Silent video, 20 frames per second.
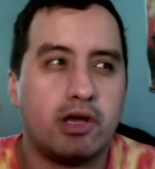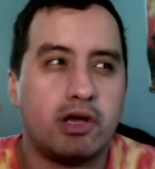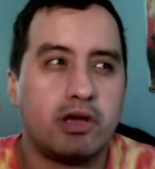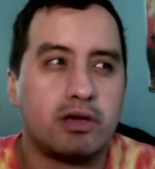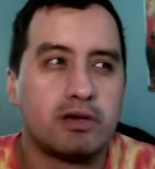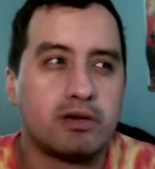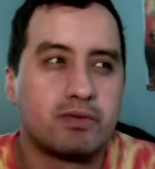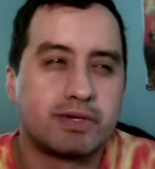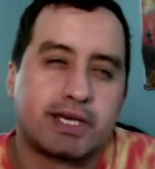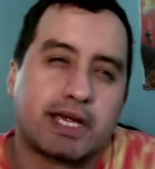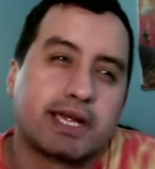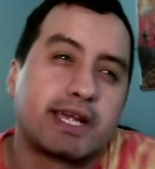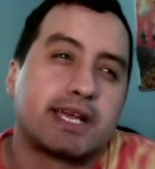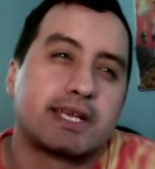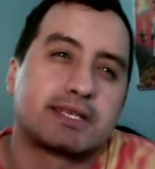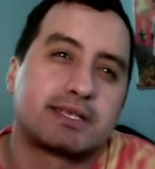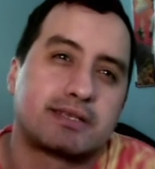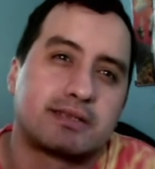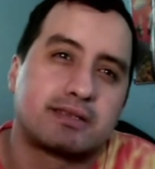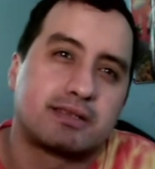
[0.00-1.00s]
Which I
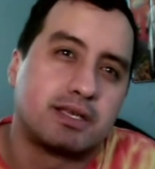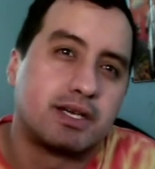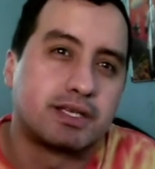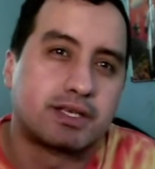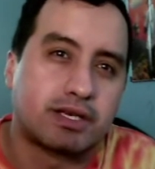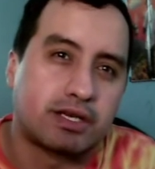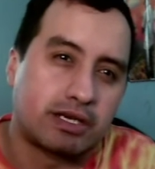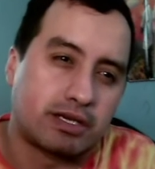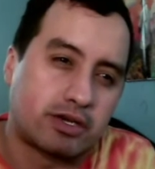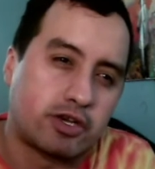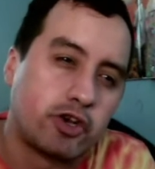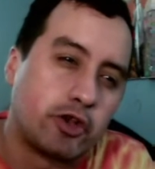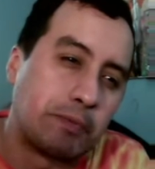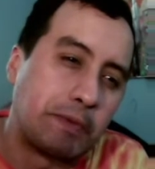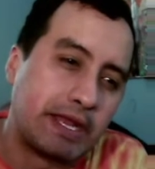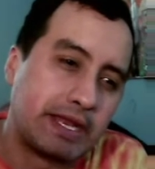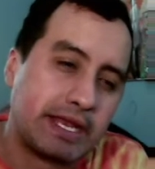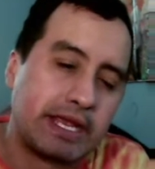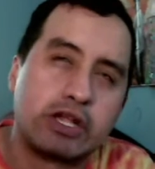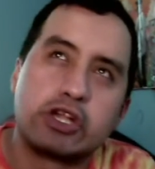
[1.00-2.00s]
guess does could
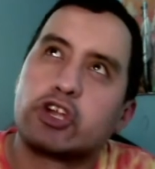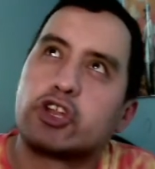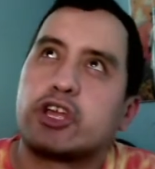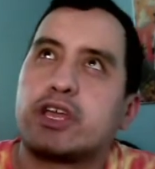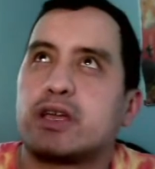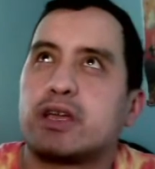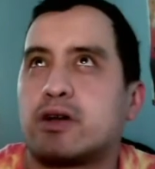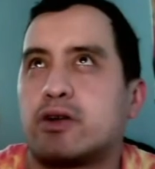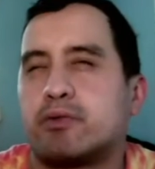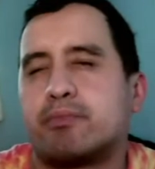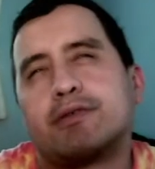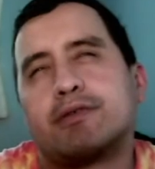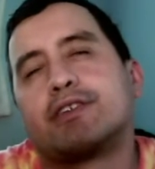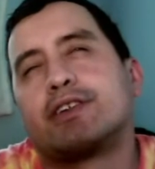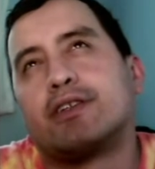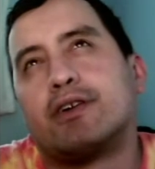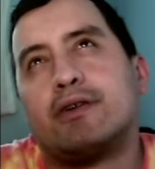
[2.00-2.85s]
mean he could hit hard, but